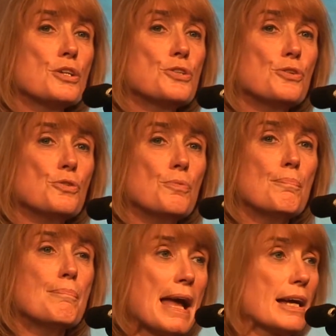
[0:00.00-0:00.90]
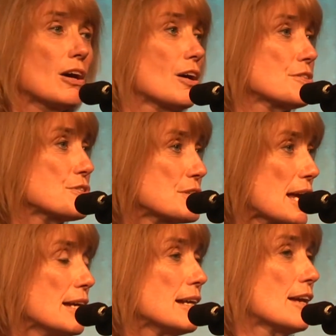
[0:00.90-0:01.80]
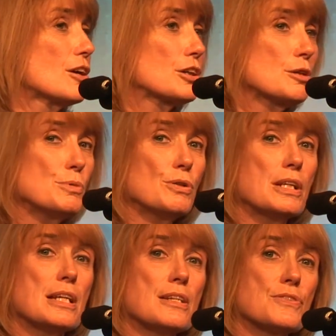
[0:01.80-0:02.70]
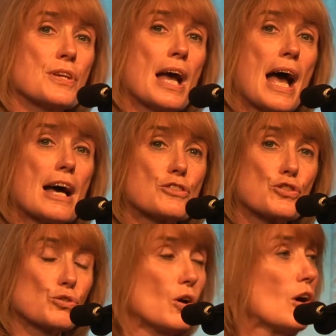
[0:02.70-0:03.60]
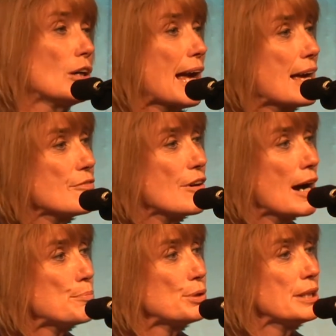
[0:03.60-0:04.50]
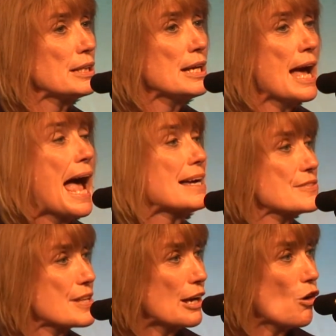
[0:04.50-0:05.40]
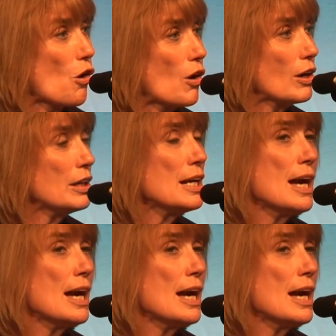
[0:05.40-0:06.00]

to make our state and our communities as strong and vibrant as they are.